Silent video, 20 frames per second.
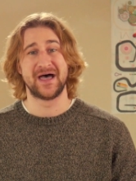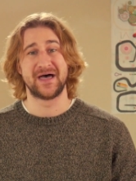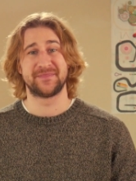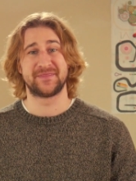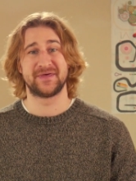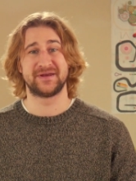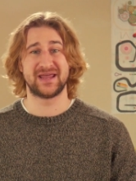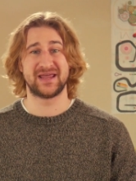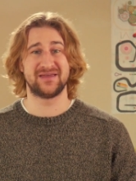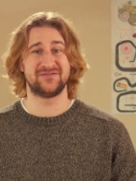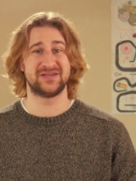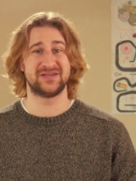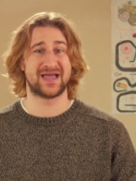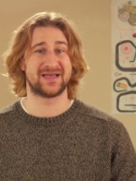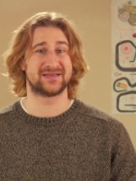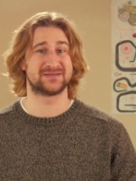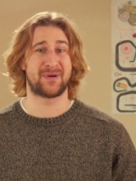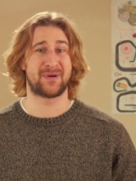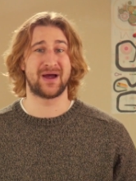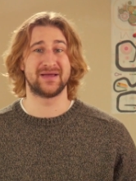the Navy
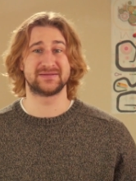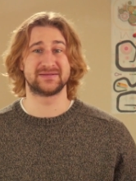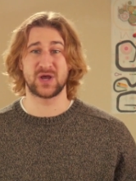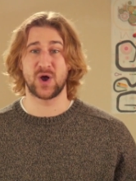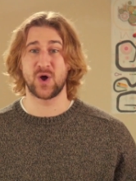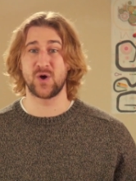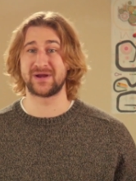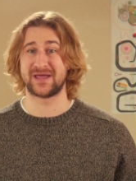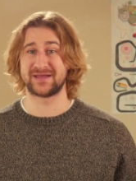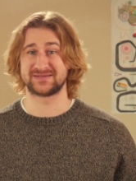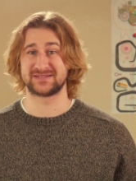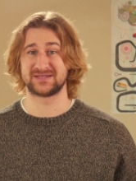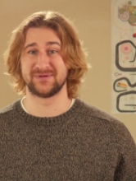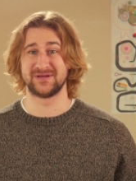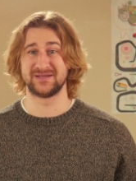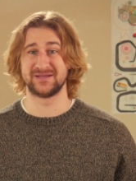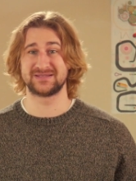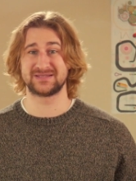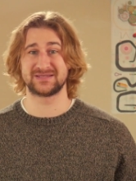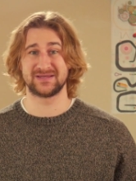has, by its own
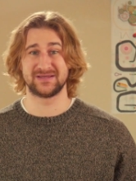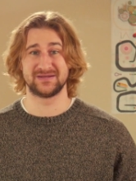estimates,